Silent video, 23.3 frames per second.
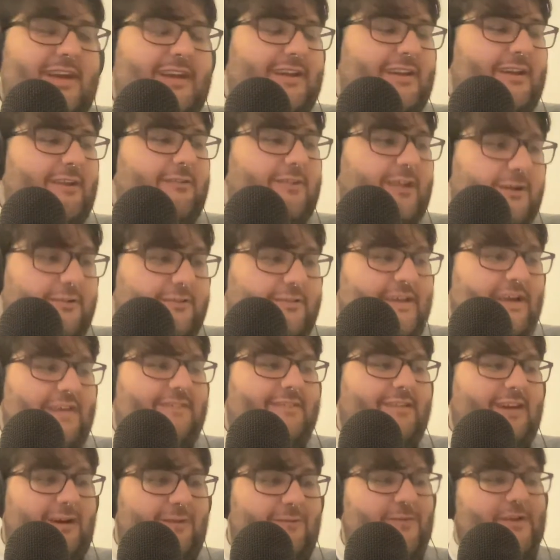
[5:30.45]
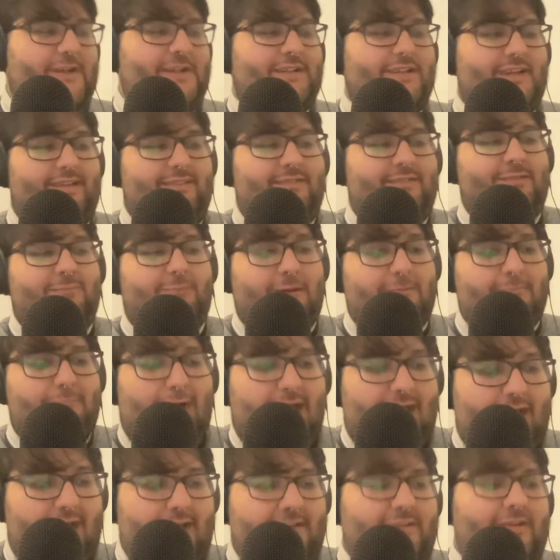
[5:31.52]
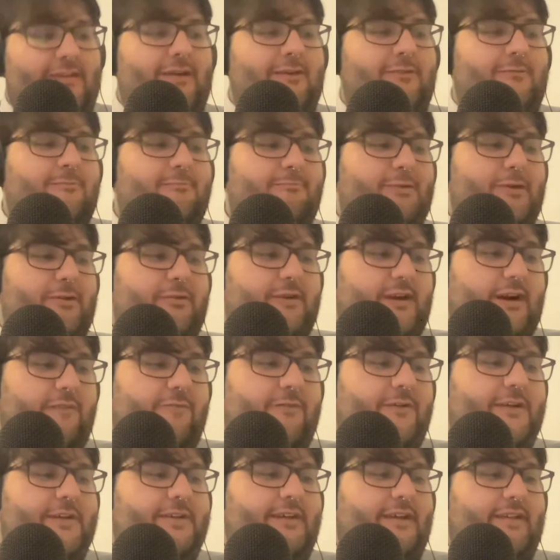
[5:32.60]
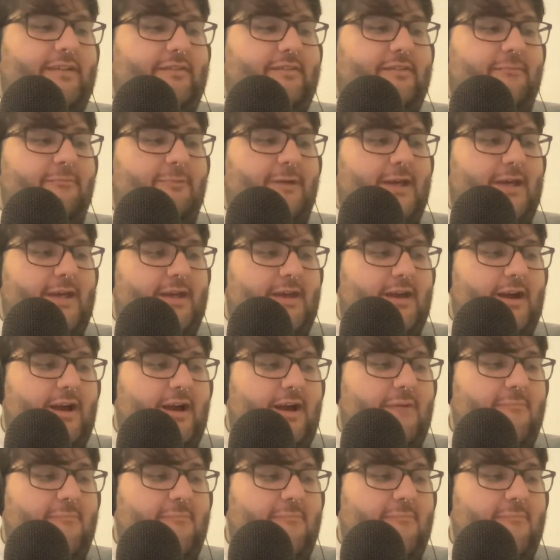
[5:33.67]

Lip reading: low test coverage tends to be bad. Build coverage tends to be,